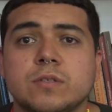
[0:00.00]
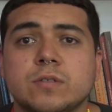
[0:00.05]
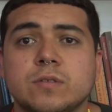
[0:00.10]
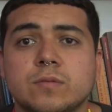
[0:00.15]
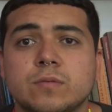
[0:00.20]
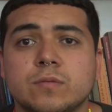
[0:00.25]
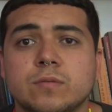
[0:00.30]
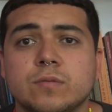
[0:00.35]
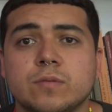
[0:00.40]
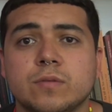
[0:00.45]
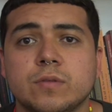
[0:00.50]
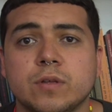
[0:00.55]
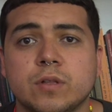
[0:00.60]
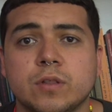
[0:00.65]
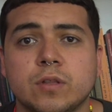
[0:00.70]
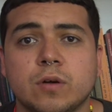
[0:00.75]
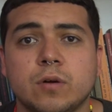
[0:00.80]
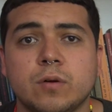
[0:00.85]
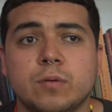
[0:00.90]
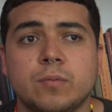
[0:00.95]
to the
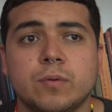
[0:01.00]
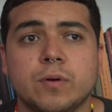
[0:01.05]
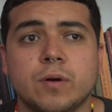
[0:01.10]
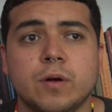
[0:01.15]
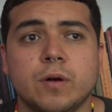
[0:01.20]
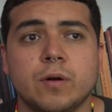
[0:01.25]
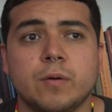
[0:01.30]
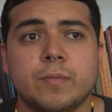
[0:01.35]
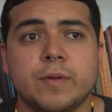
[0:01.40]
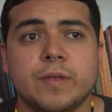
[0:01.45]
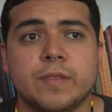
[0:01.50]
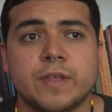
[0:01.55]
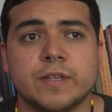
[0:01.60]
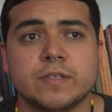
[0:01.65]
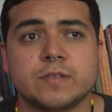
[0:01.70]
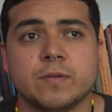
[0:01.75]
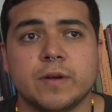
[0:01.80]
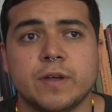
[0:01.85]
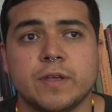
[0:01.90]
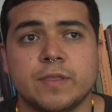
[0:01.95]
globe, um, and
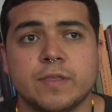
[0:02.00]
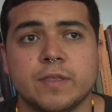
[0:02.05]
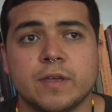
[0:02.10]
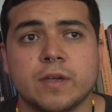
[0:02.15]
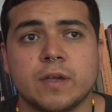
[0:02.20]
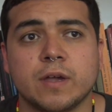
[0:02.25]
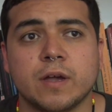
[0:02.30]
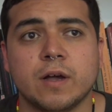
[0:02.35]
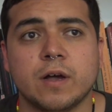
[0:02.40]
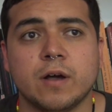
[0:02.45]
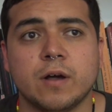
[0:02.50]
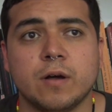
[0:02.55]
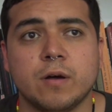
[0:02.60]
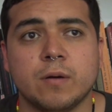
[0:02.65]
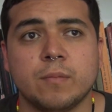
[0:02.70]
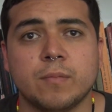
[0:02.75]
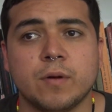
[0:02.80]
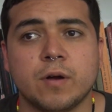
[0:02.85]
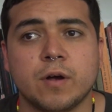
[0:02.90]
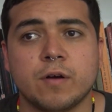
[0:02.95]
that's why I think
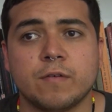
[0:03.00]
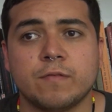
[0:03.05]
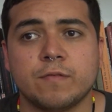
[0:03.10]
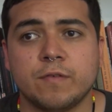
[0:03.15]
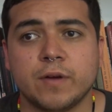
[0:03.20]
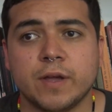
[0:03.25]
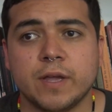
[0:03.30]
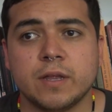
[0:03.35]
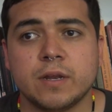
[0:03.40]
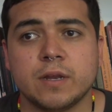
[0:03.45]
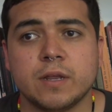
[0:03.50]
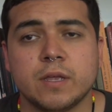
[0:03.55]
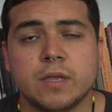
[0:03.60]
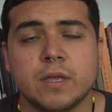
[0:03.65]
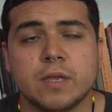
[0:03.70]
um, our fight